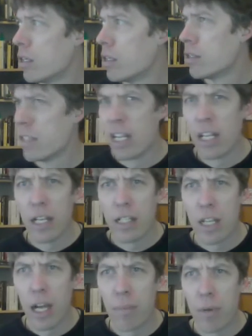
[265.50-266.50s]
Daylight
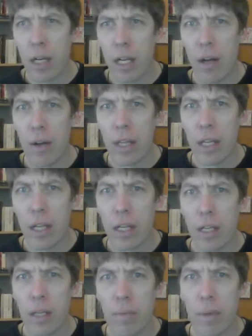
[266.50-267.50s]
Time right now, I think.
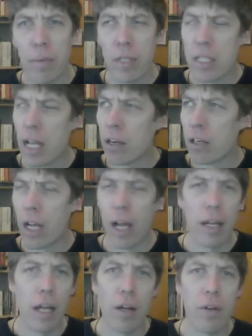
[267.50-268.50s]
Maybe it's standard.
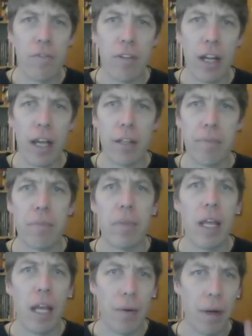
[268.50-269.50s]
I always forget.
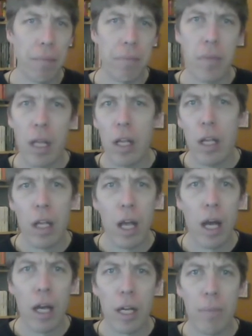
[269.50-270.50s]
Anyway,
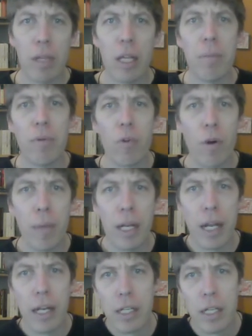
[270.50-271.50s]
complete it before
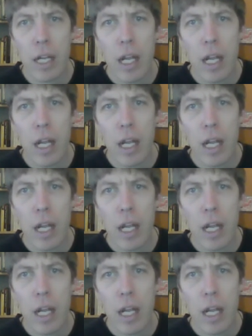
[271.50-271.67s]
midnight.